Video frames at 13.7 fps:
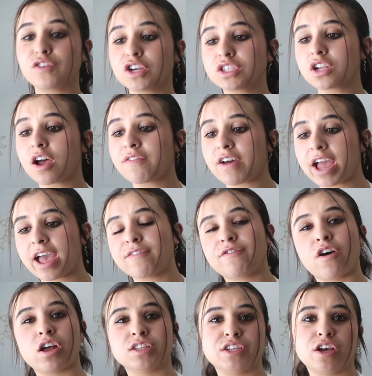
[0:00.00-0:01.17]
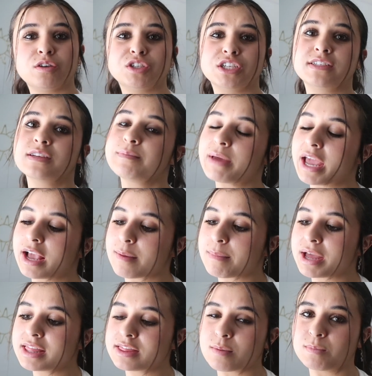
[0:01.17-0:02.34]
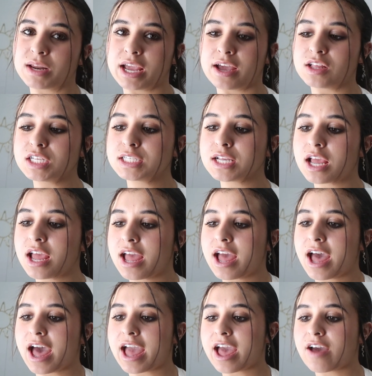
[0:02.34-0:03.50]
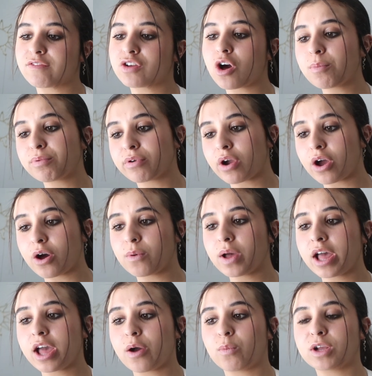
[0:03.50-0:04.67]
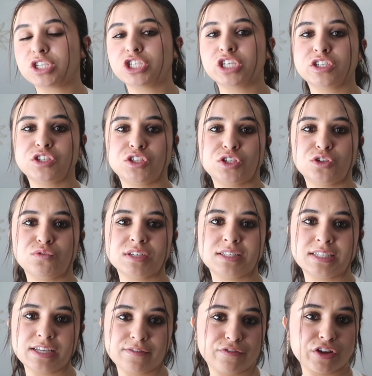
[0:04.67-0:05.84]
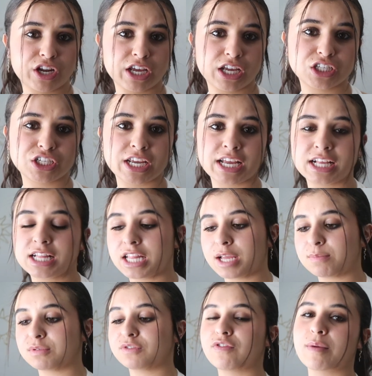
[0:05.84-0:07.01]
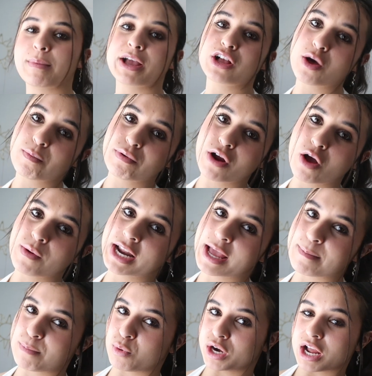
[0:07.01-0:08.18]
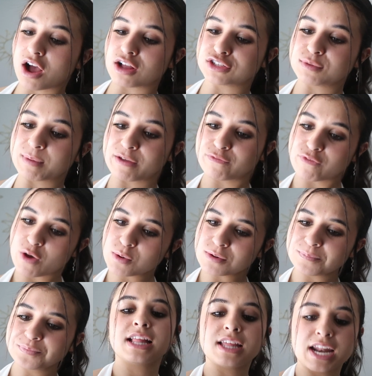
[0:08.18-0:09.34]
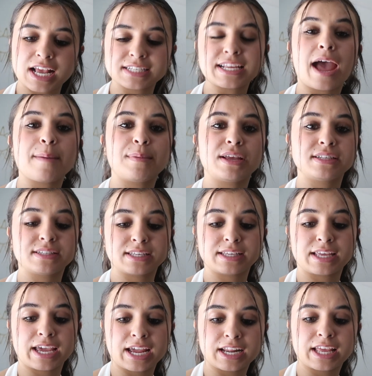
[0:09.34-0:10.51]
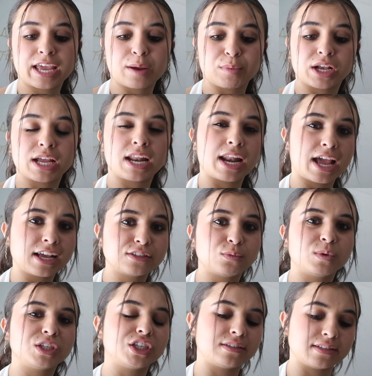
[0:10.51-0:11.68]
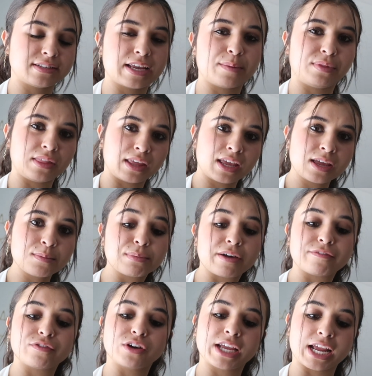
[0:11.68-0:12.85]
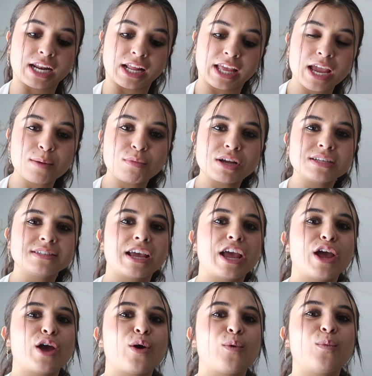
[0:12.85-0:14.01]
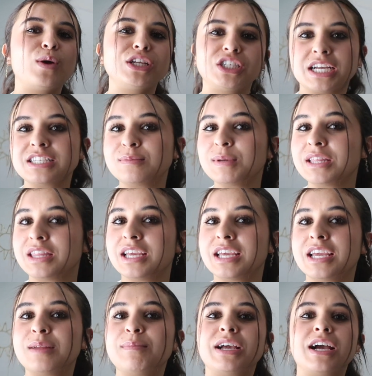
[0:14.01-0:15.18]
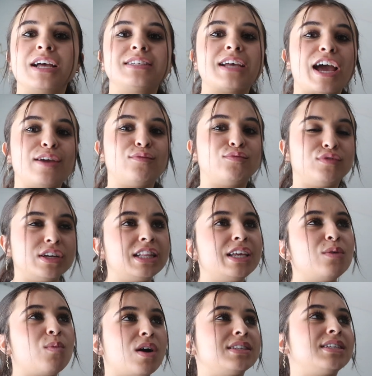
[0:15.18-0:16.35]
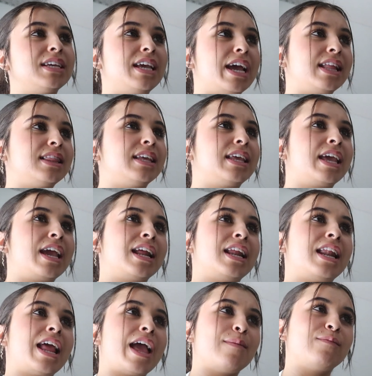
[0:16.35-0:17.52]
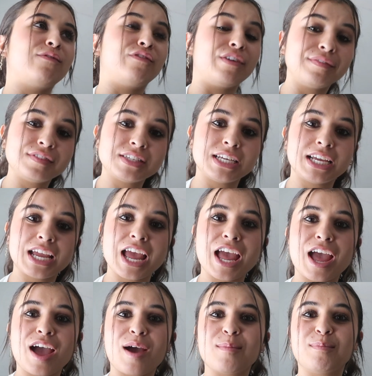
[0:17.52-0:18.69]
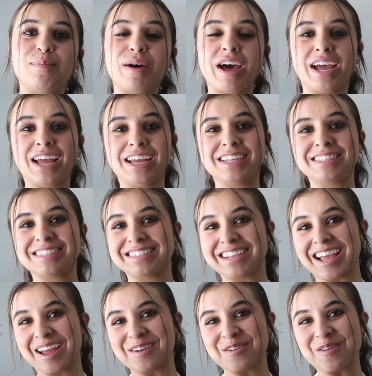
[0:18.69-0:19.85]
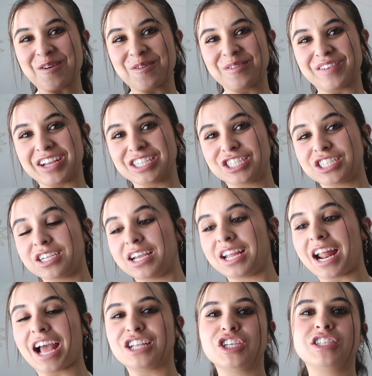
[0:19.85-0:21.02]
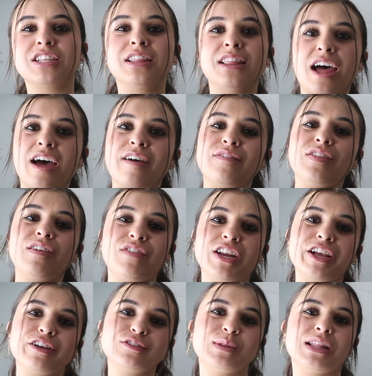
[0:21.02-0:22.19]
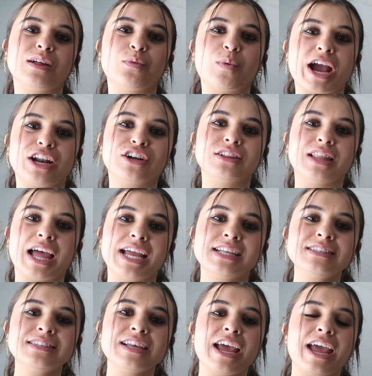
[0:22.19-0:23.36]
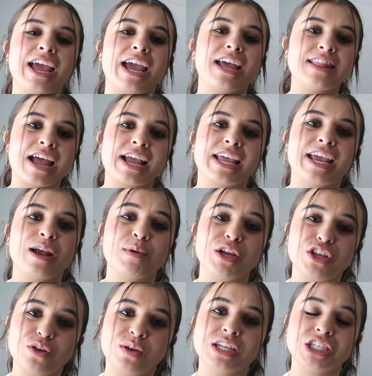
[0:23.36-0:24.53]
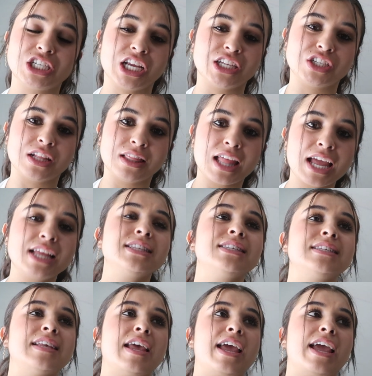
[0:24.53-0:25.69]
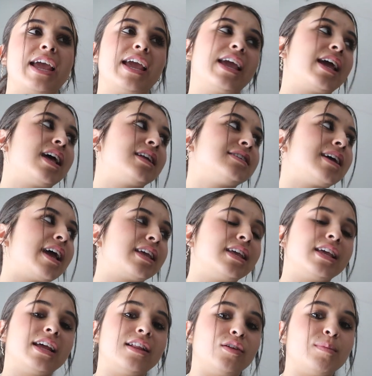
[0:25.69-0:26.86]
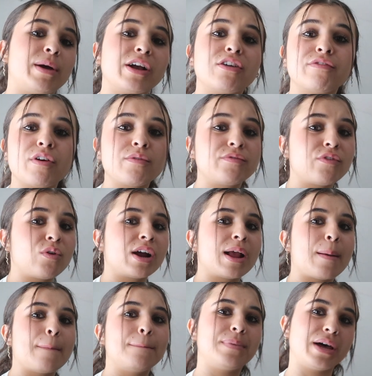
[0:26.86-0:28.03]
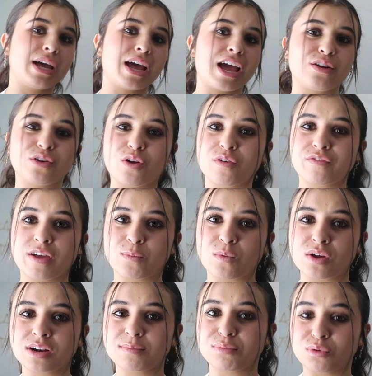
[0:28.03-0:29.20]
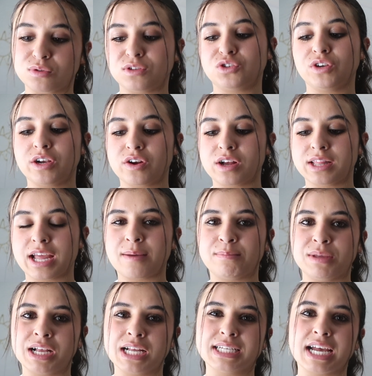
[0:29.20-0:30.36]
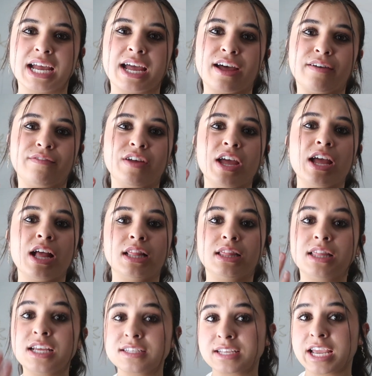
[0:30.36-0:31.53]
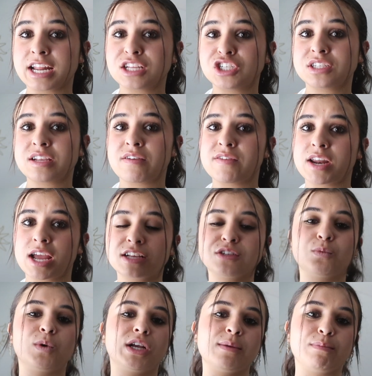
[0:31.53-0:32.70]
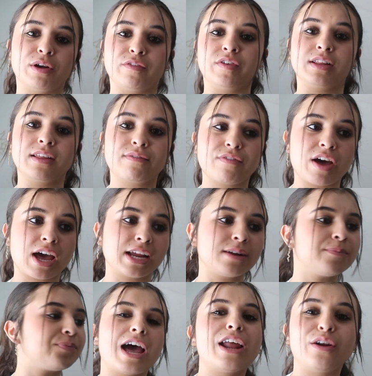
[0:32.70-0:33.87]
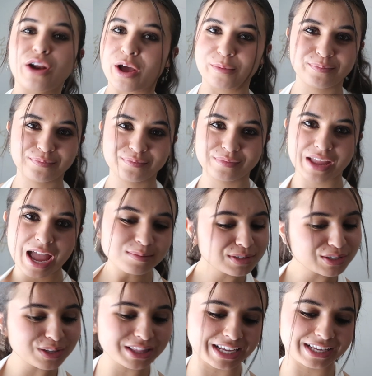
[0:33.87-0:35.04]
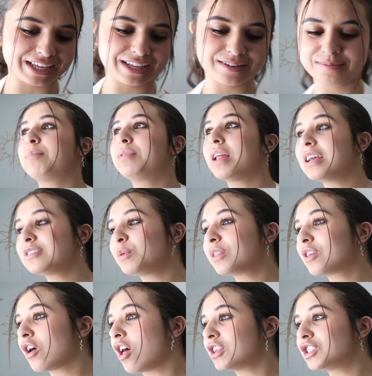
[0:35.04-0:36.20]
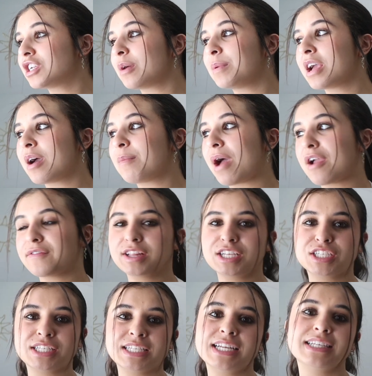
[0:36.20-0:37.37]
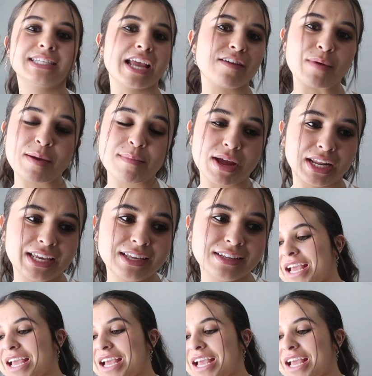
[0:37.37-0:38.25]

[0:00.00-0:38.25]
First off, I have Fonto just to make my thumbnails. I have GoPro, which is to receive footage and clips from my GoPro and import it onto my phone. The next app is Canon Camera Connect, which is the same thing but for Canon cameras, which gets me thinking because I really want to get the Canon M50, but I don't know if I should. I just love the videos with the wider lens, and that camera, you can change the lens and I can get a little microphone for it, but I don't know if I want to pull the trigger on that because I have this Canon G7X working perfectly fine. I don't know. I'm still thinking. Plus, with college coming up, I really just need to save my money.